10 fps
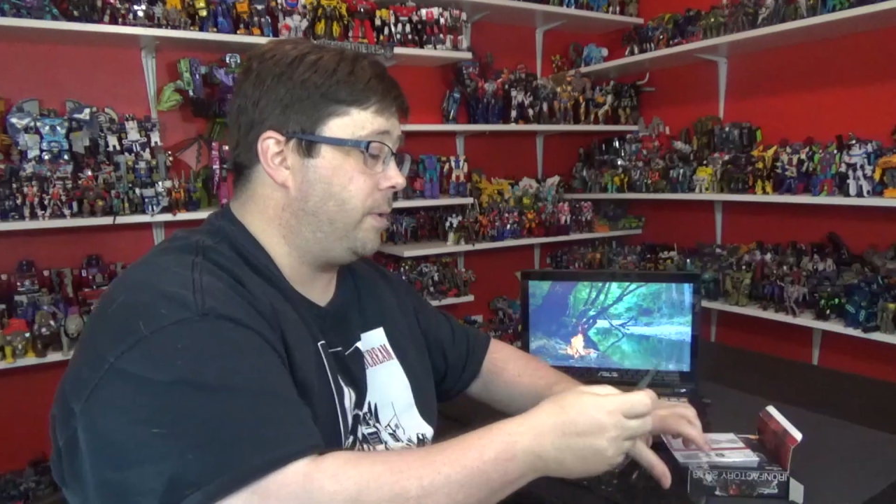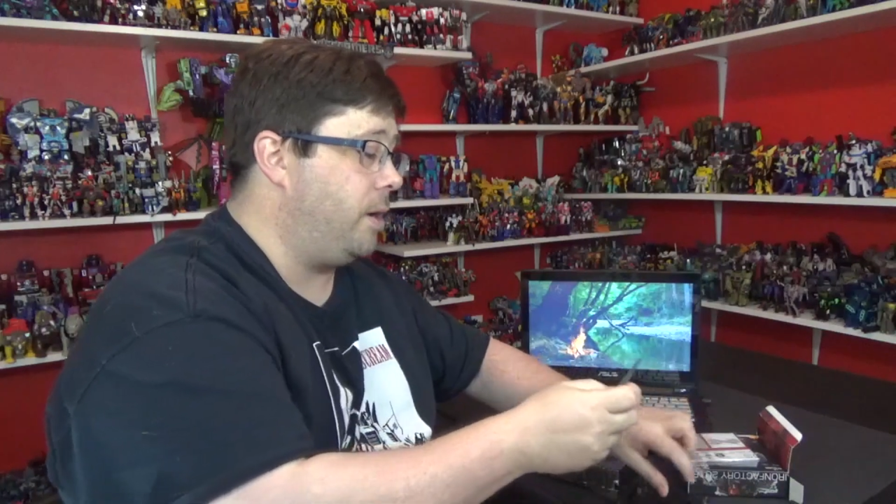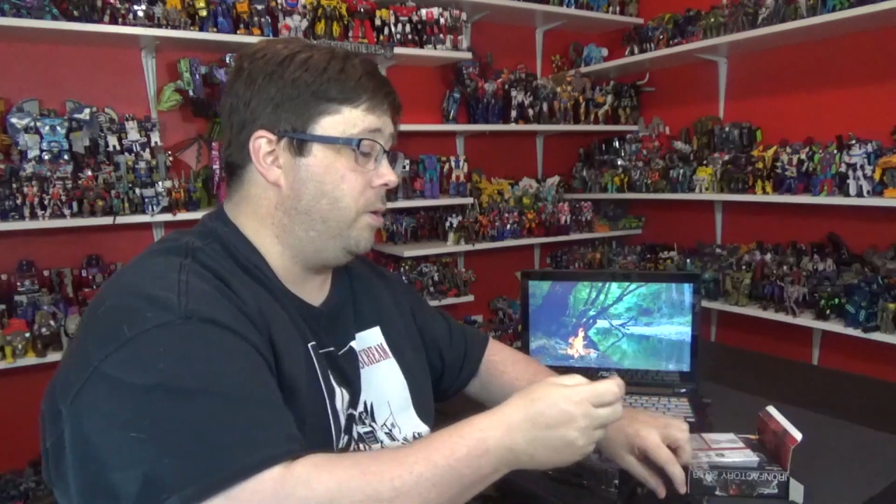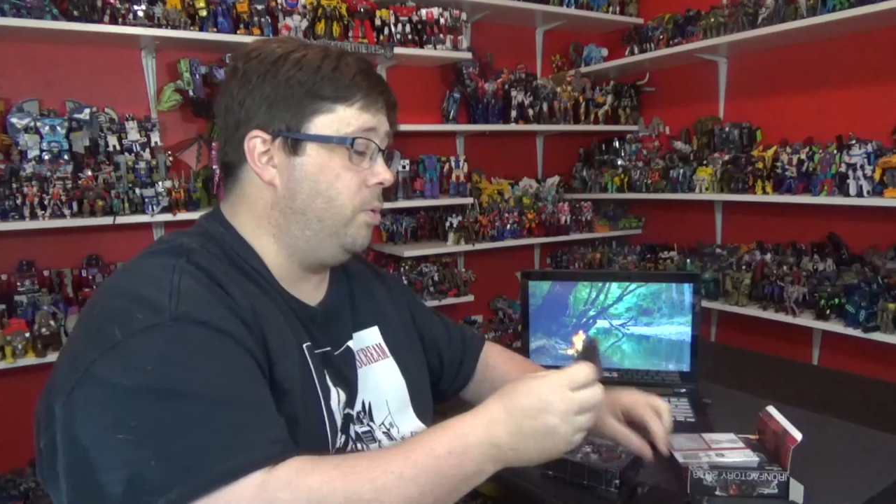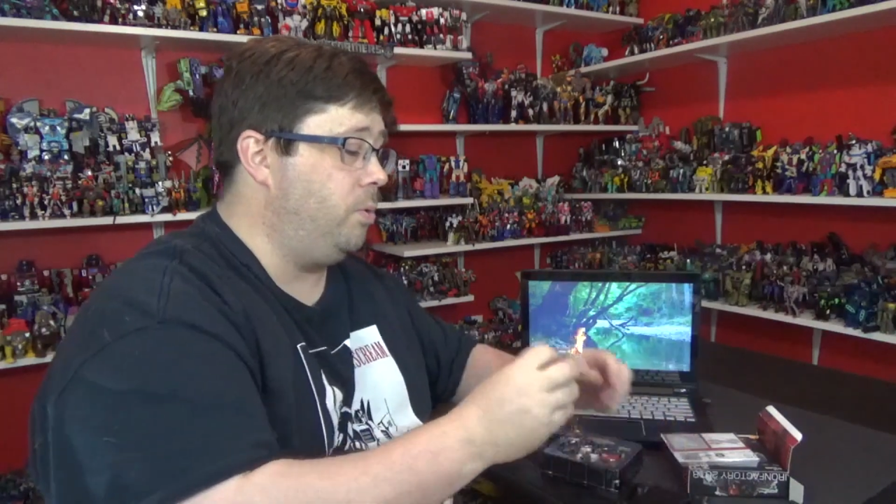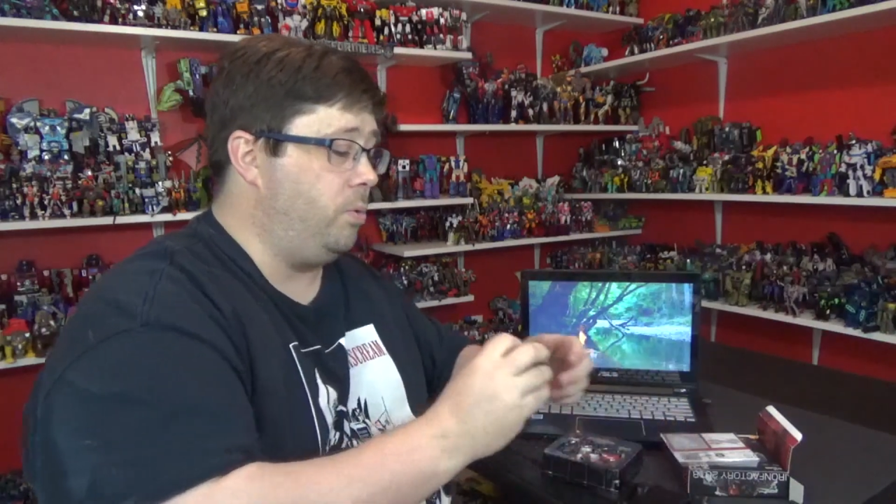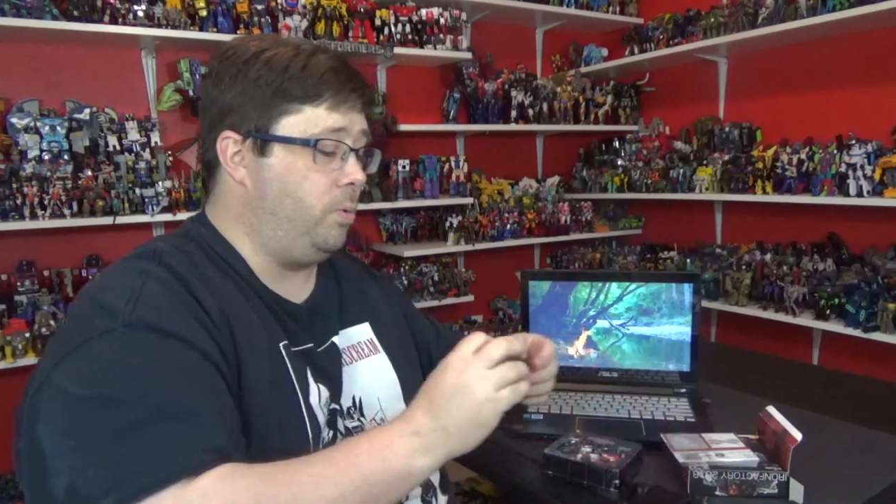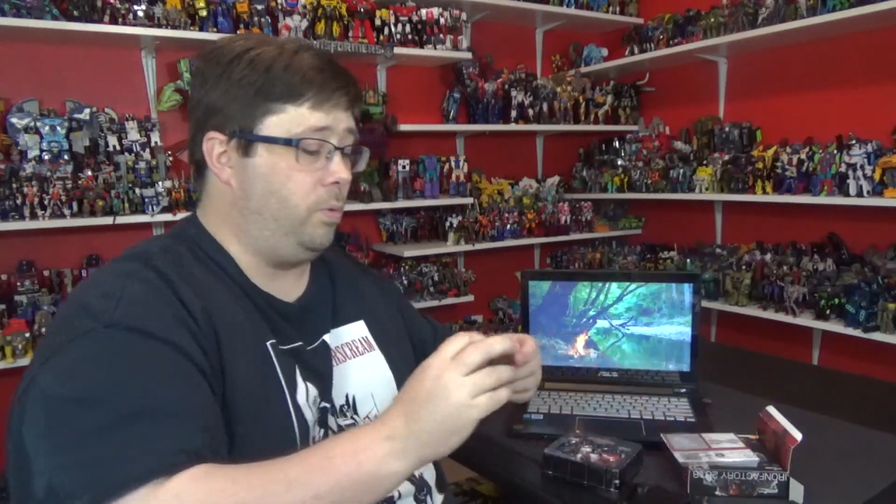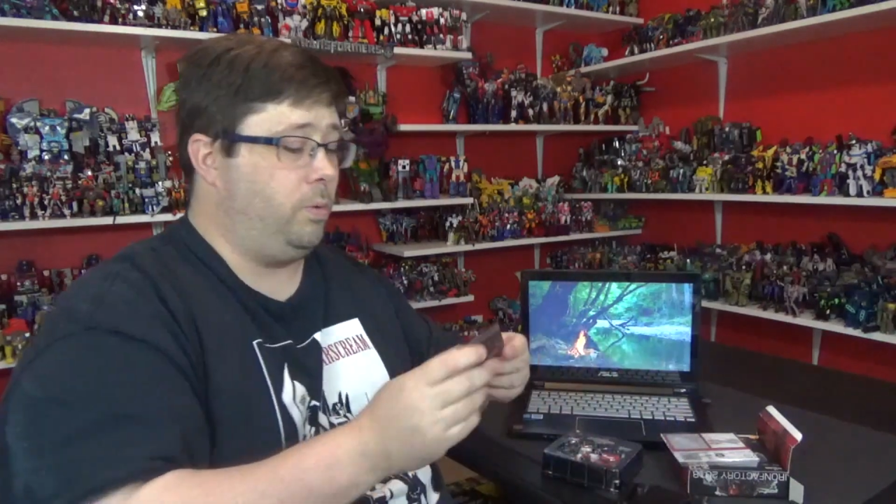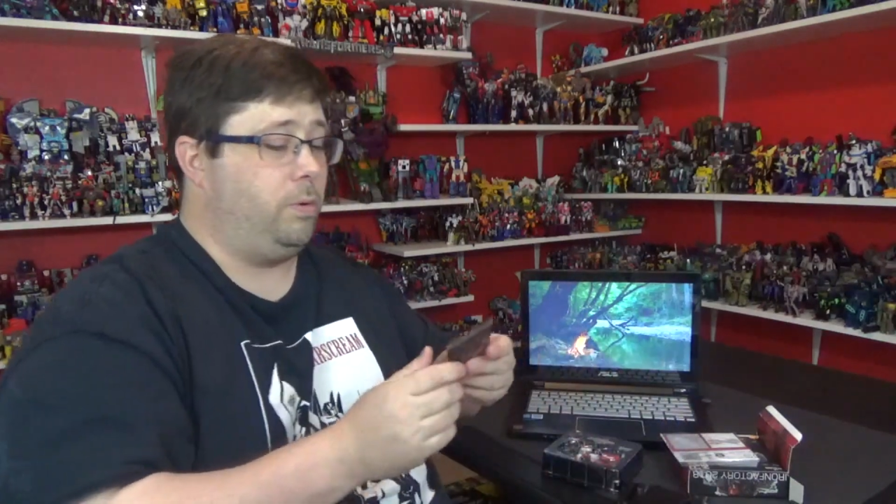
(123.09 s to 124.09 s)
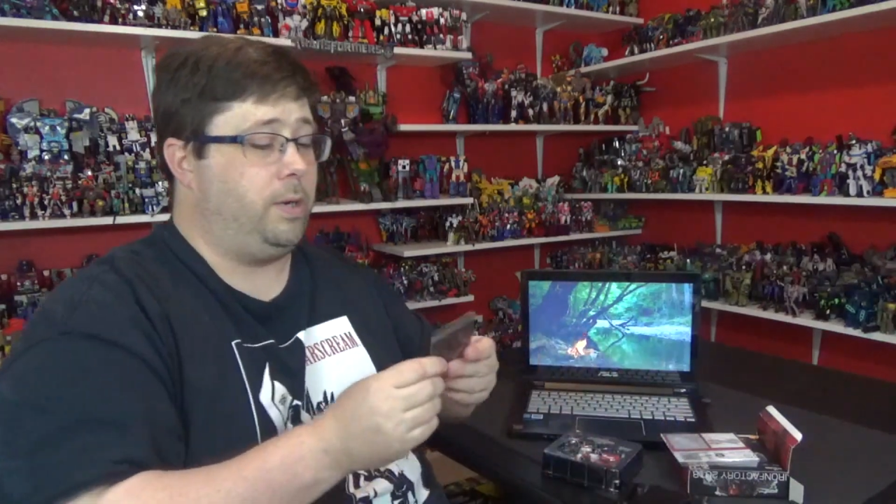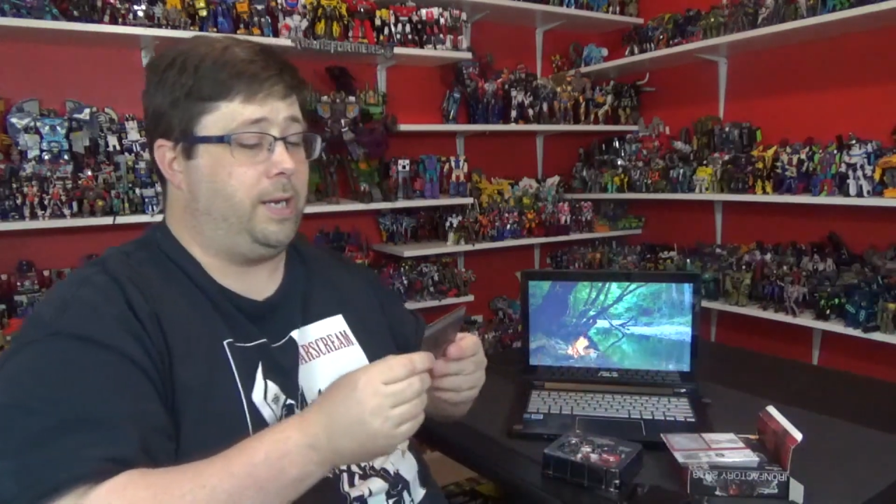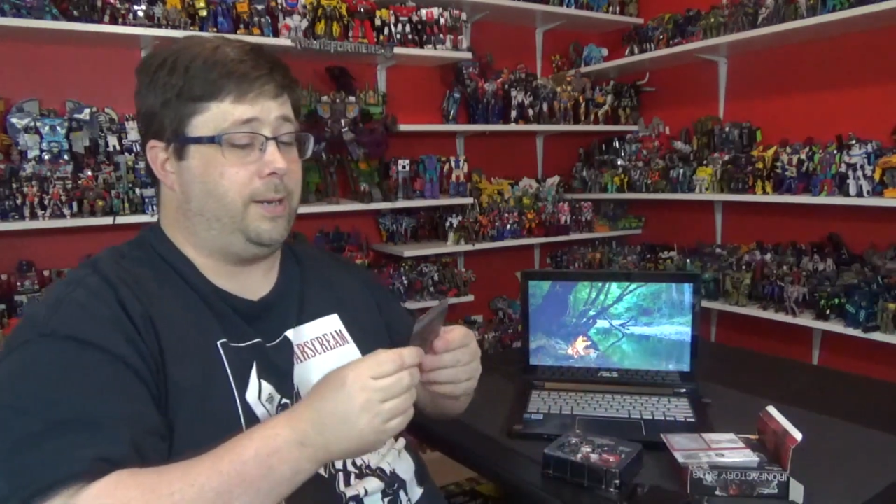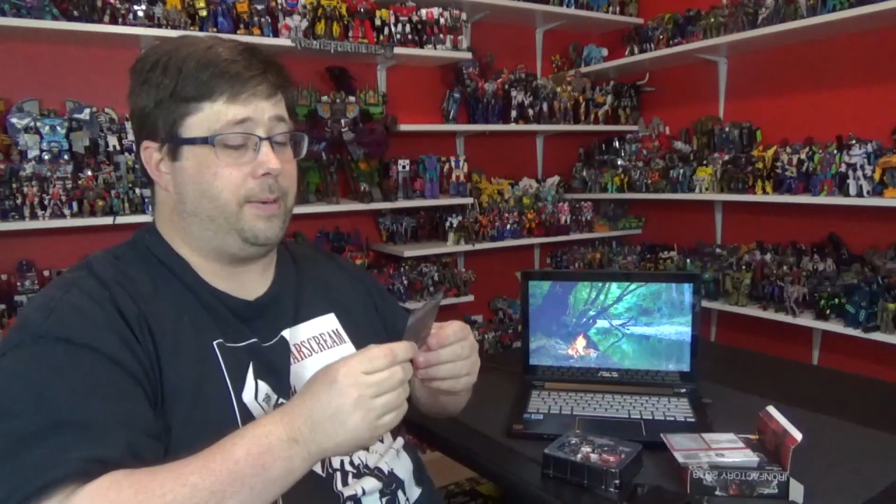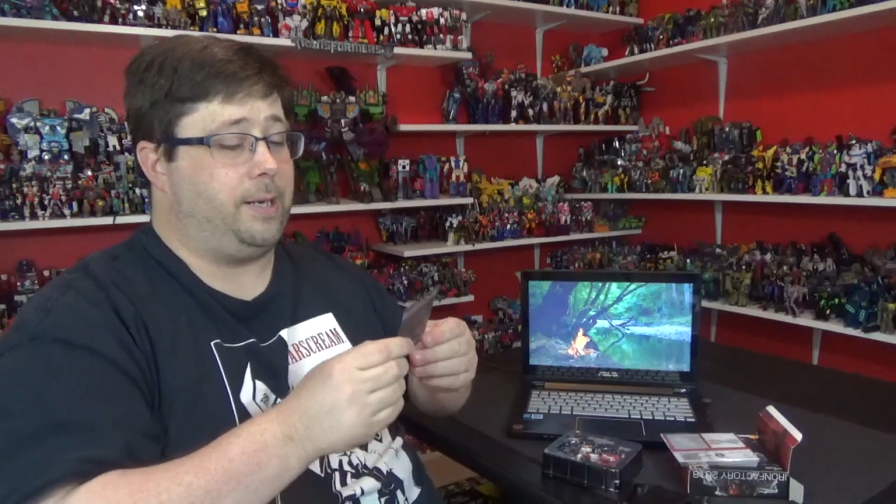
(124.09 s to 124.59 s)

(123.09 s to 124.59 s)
Oh, yep,